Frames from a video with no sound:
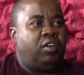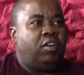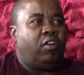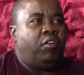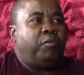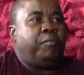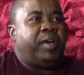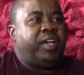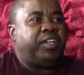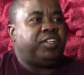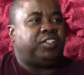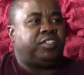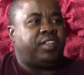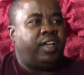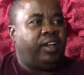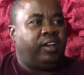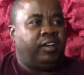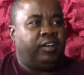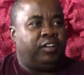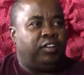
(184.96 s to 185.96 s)
of my
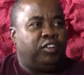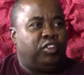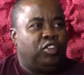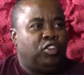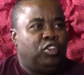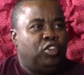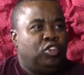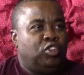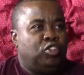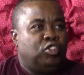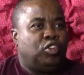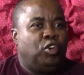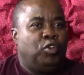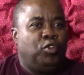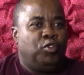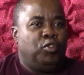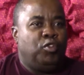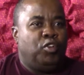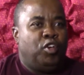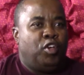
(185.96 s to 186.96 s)
style.
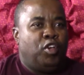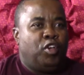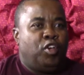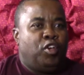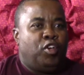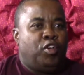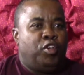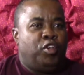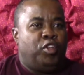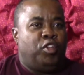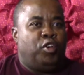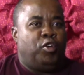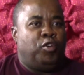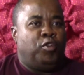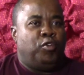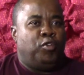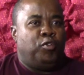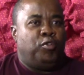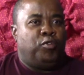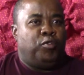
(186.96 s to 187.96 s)
So,
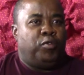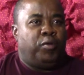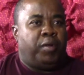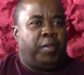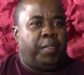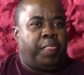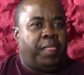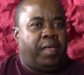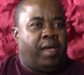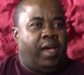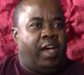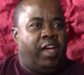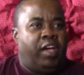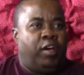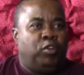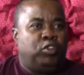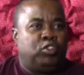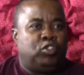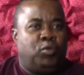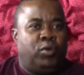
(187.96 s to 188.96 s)
I
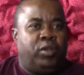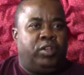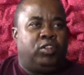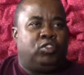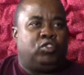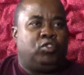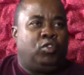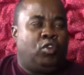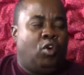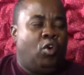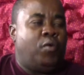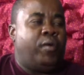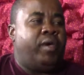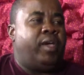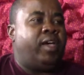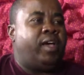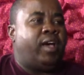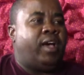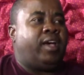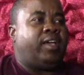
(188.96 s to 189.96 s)
also wanted to go
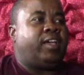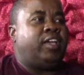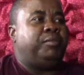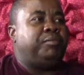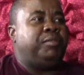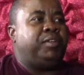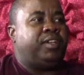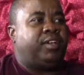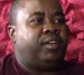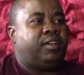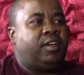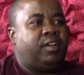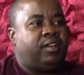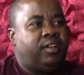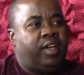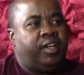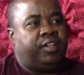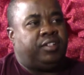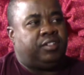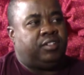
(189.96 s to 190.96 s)
where I can be
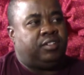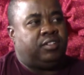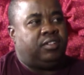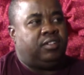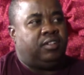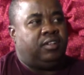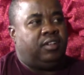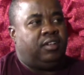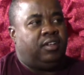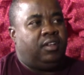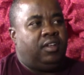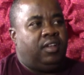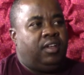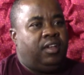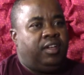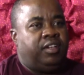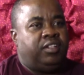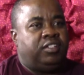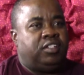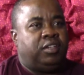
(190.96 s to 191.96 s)
recognized
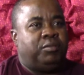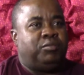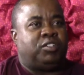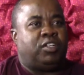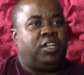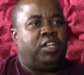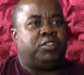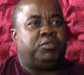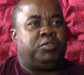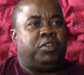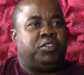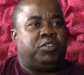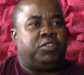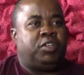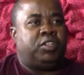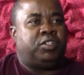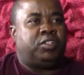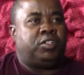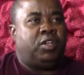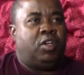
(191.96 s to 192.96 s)
in terms
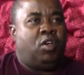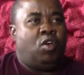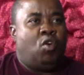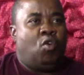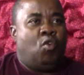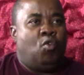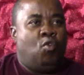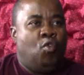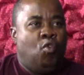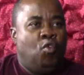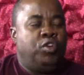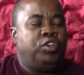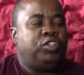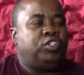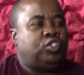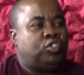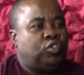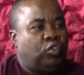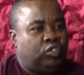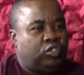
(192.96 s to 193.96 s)
as who is
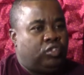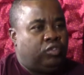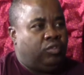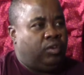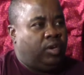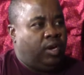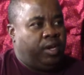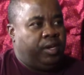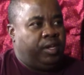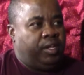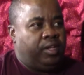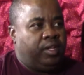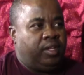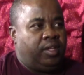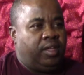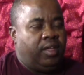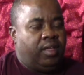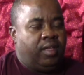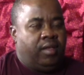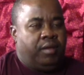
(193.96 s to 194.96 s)
George Lungane,
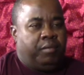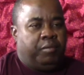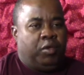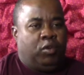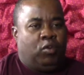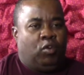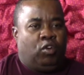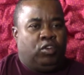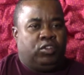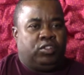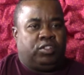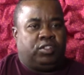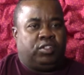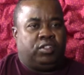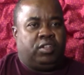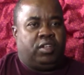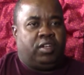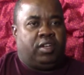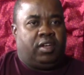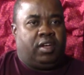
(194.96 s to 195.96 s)
because
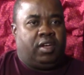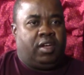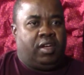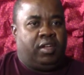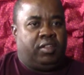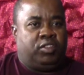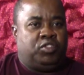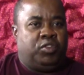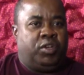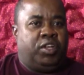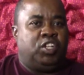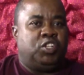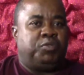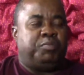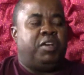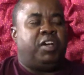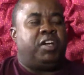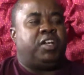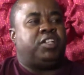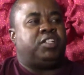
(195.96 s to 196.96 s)

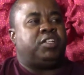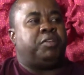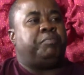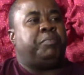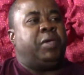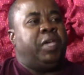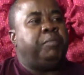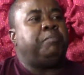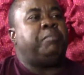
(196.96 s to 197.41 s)
Johannesburg is a big